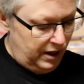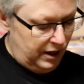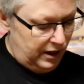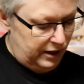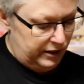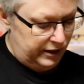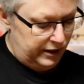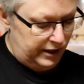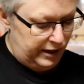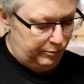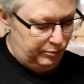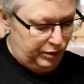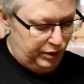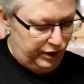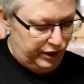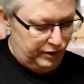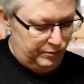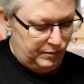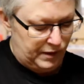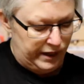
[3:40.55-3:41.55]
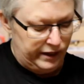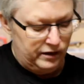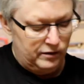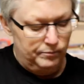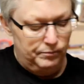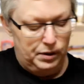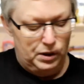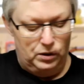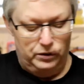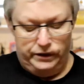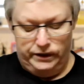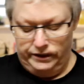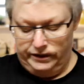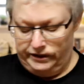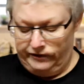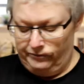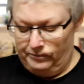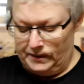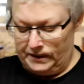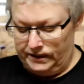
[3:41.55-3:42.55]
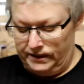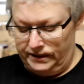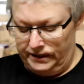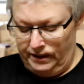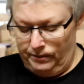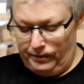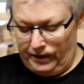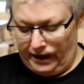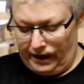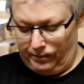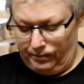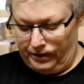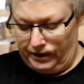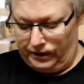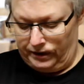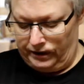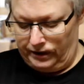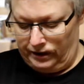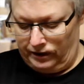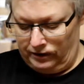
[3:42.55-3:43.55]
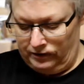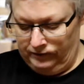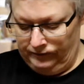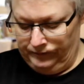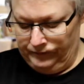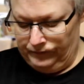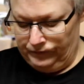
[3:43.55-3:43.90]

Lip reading: and then I put my components of my CPAP in there.